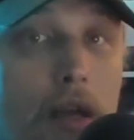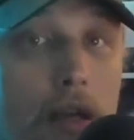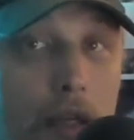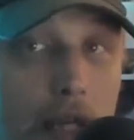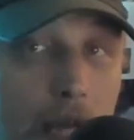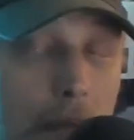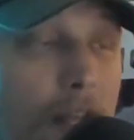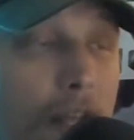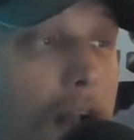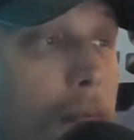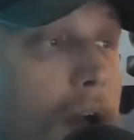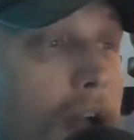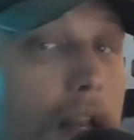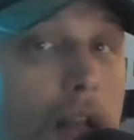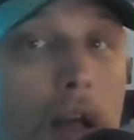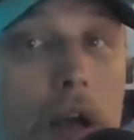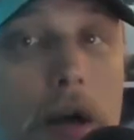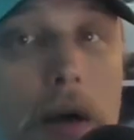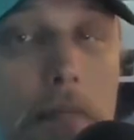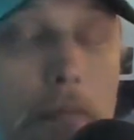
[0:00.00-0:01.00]
Keep that in
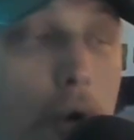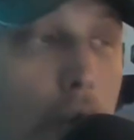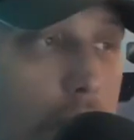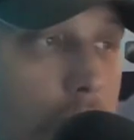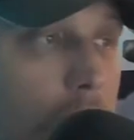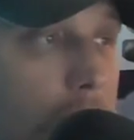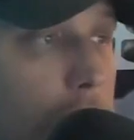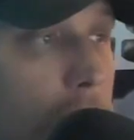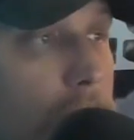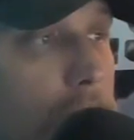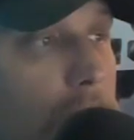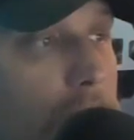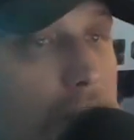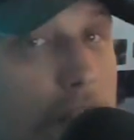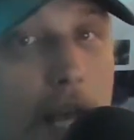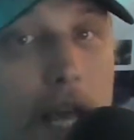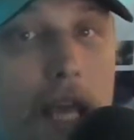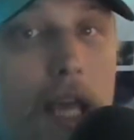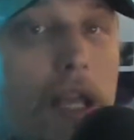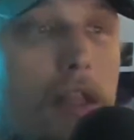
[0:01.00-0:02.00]
mind. Most expensive
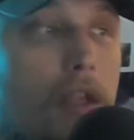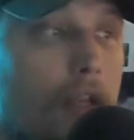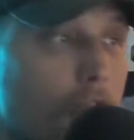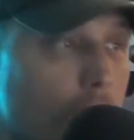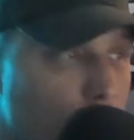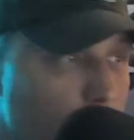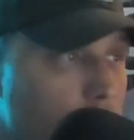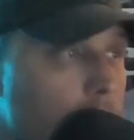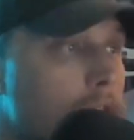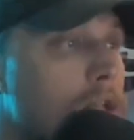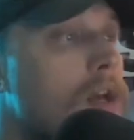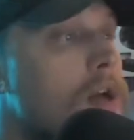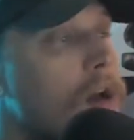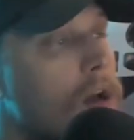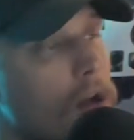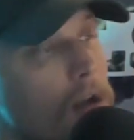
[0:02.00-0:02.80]
state in the union,